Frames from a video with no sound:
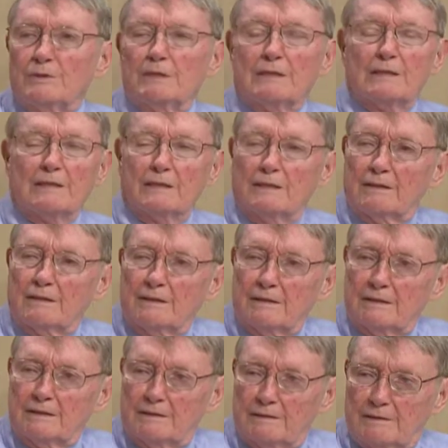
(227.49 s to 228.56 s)
Uh, the,
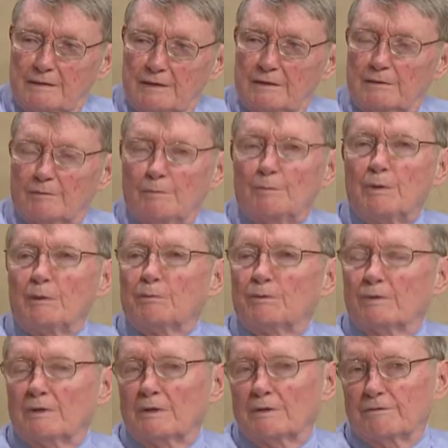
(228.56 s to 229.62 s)
uh, the
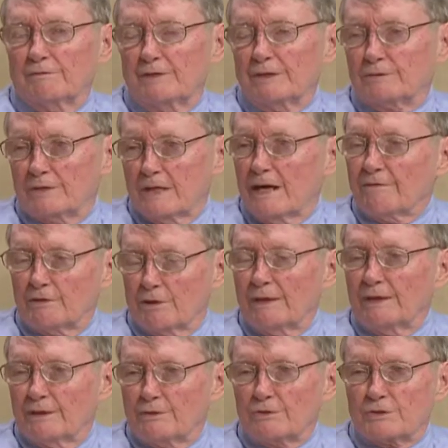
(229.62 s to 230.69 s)
people have a
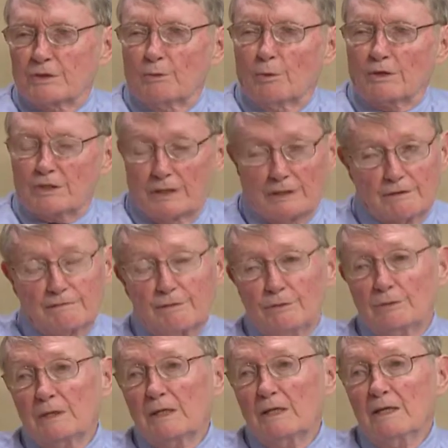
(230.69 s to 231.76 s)
great interest in what's in the
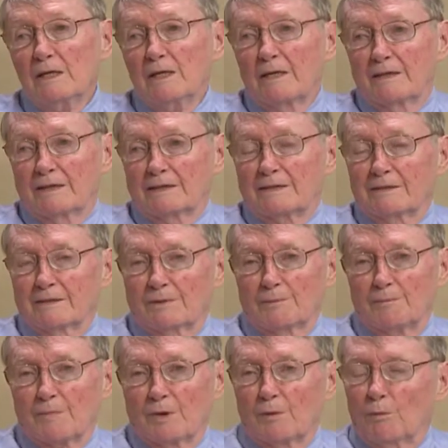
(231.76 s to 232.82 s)
food, mm-hmm. that
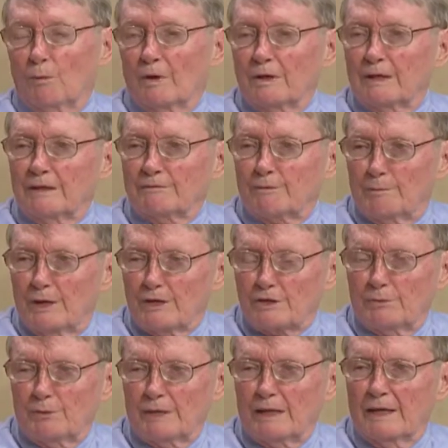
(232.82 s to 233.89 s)
um, what
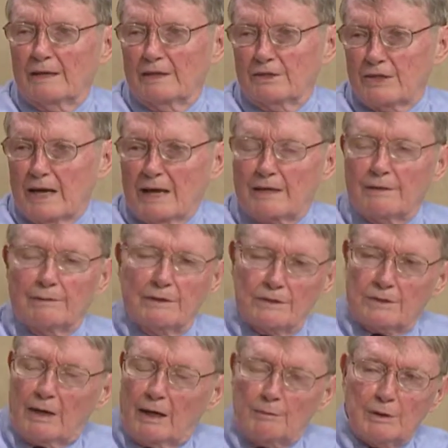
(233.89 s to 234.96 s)
information we get is accurate,
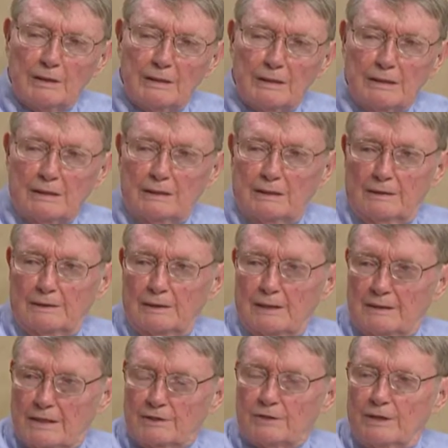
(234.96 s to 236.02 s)
is timely,
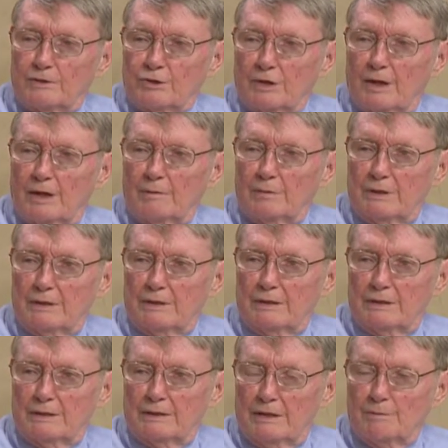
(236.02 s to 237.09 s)
and that's their job,
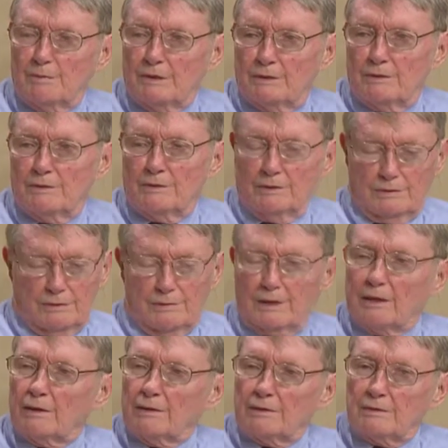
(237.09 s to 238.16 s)
and okay. they've been
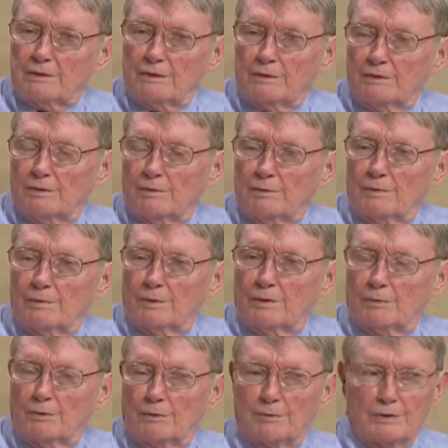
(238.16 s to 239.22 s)
doing a hard,
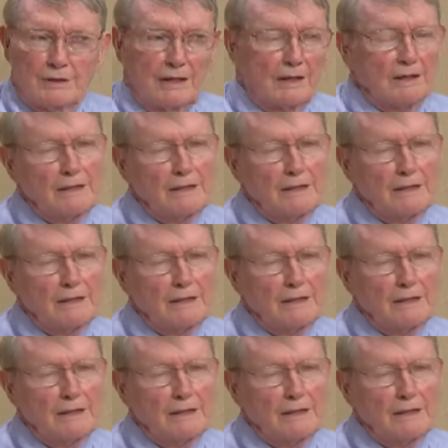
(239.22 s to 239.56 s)
hard work with that.